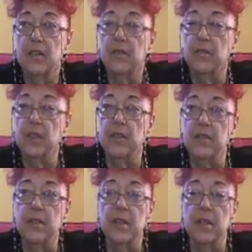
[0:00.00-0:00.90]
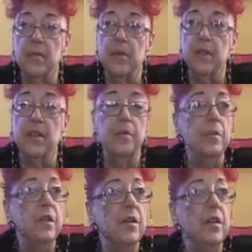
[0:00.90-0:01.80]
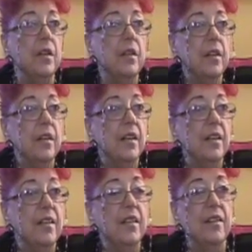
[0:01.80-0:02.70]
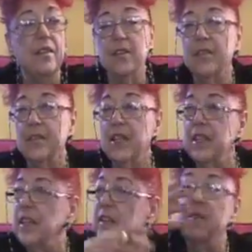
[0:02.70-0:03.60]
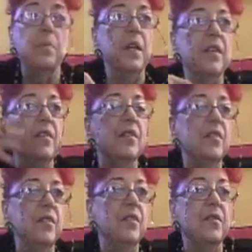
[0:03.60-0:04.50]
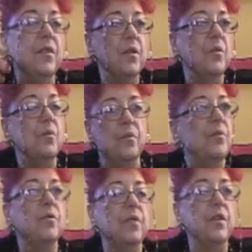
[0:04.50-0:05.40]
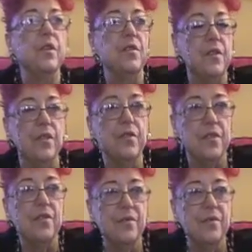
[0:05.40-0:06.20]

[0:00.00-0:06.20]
So they decided they better keep me on. And then that expanded, and, you know, for various years.